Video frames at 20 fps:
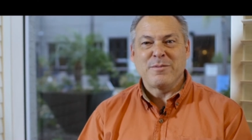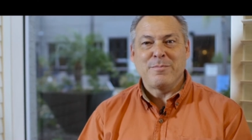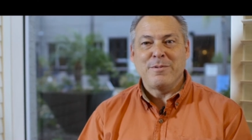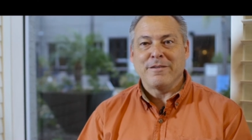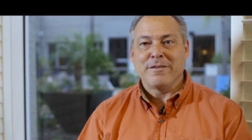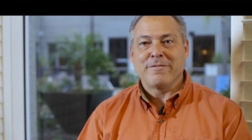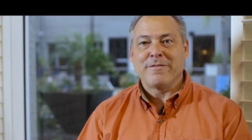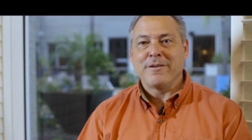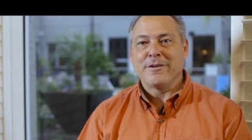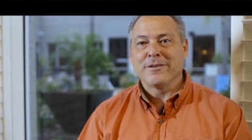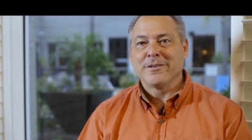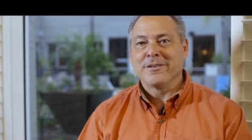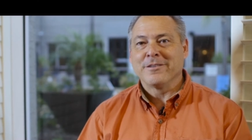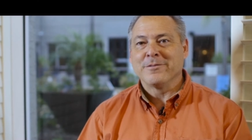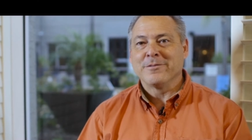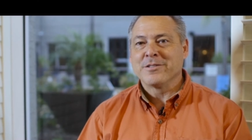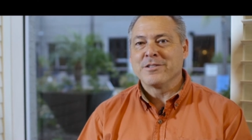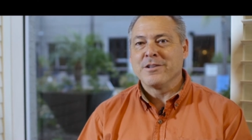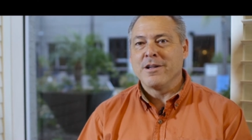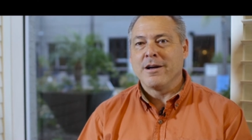to be a failure
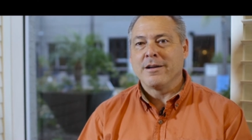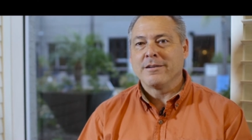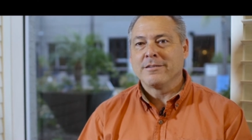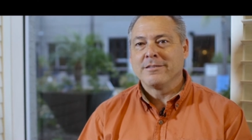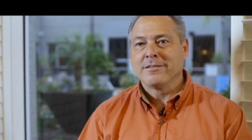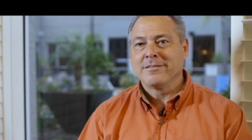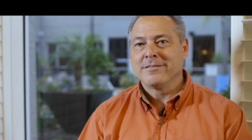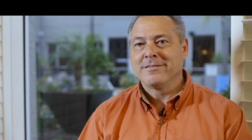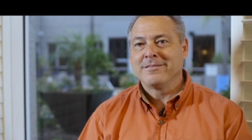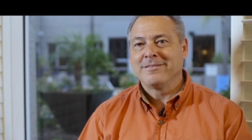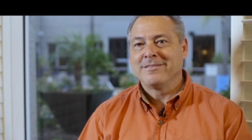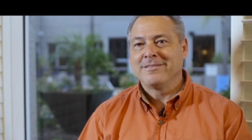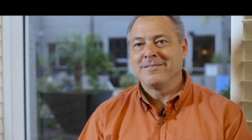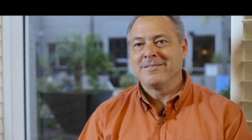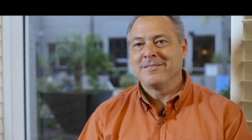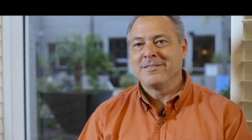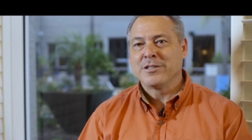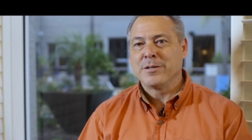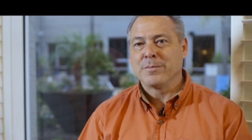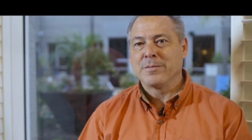was not
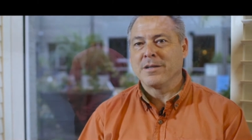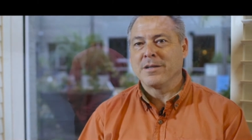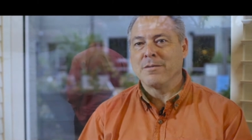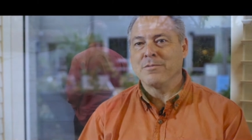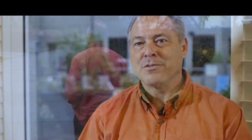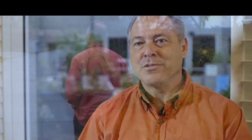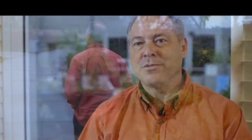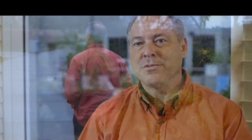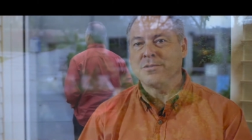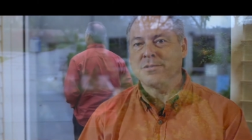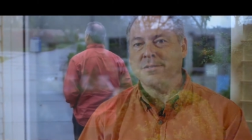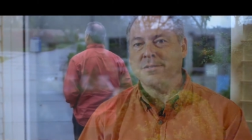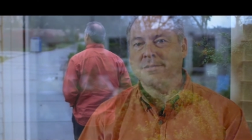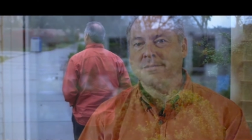something I was used to,